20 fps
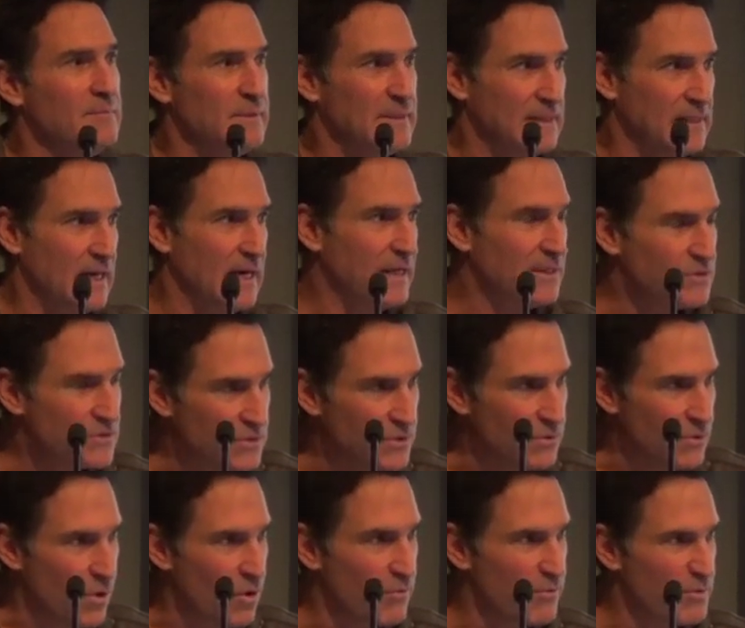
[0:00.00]
but not
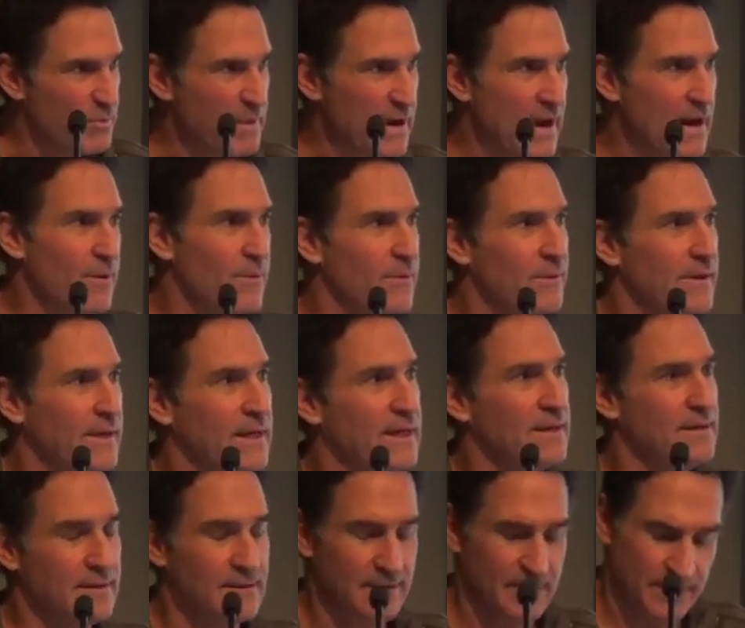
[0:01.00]
too overpowering.
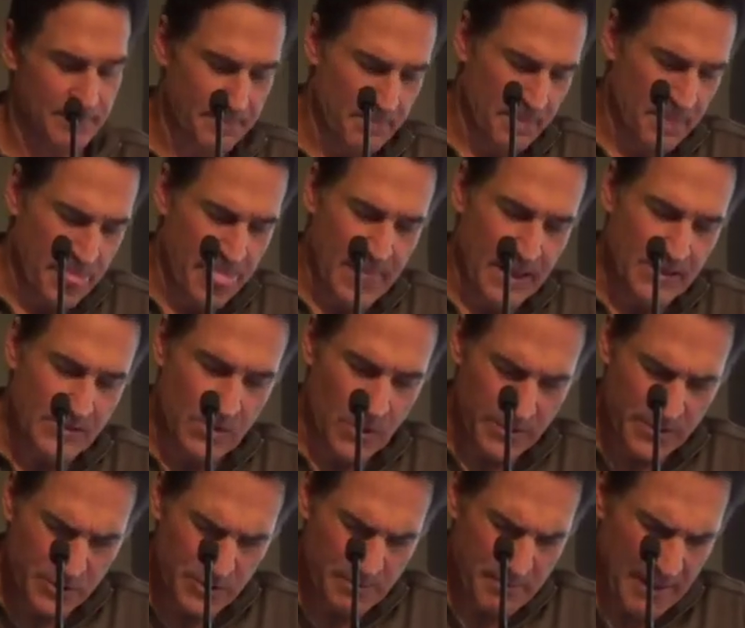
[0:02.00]

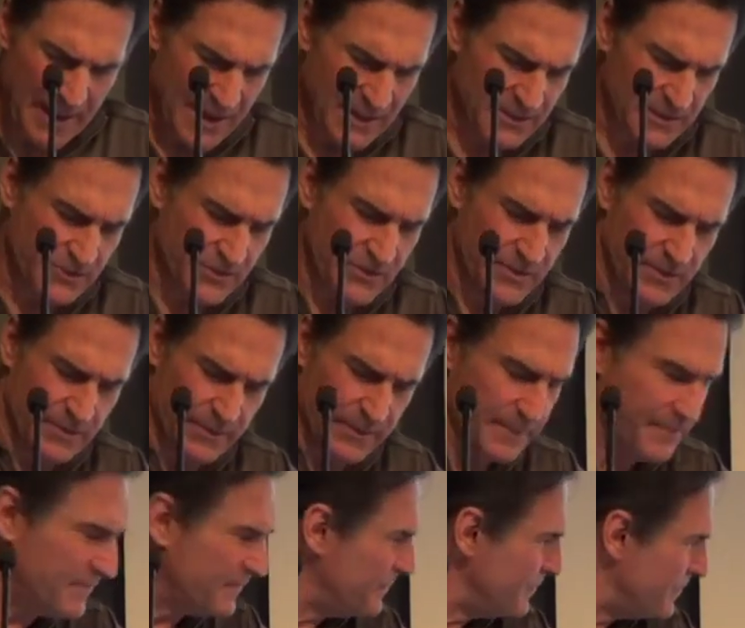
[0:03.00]
So there's a balance to
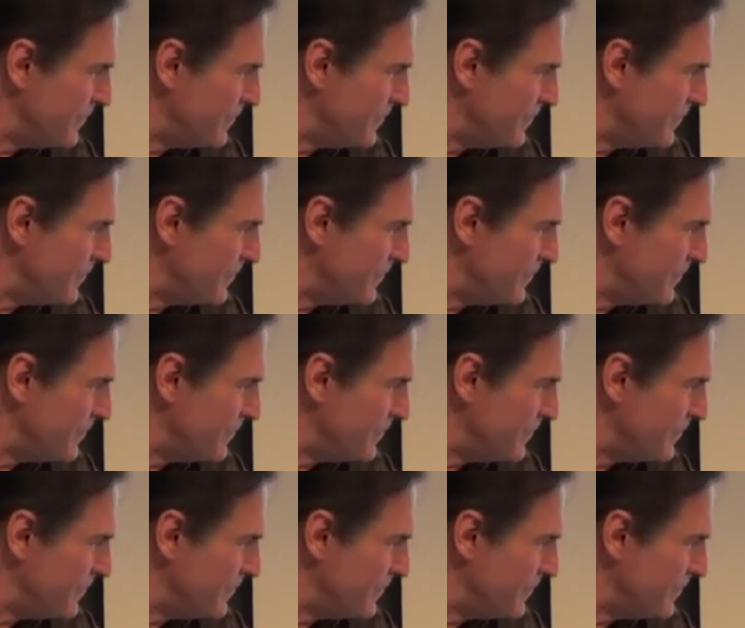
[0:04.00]
it.